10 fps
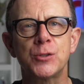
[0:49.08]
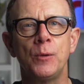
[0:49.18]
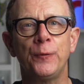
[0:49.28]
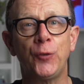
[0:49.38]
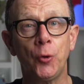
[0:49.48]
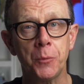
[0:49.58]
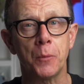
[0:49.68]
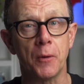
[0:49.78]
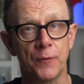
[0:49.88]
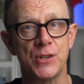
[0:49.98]
to inform
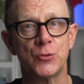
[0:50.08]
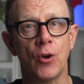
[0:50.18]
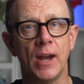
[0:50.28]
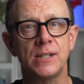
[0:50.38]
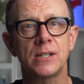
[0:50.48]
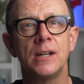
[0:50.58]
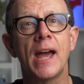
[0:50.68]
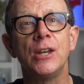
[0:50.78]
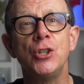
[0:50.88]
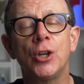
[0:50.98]
them of this right
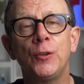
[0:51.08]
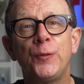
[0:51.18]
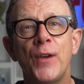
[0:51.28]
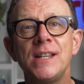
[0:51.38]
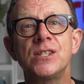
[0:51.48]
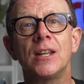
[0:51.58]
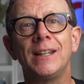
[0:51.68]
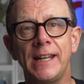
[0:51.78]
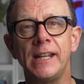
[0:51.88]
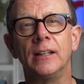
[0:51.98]
and you could face
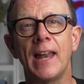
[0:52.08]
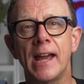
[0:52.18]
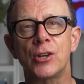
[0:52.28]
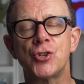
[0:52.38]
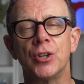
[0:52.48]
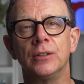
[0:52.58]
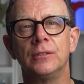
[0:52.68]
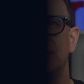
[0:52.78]
legal action.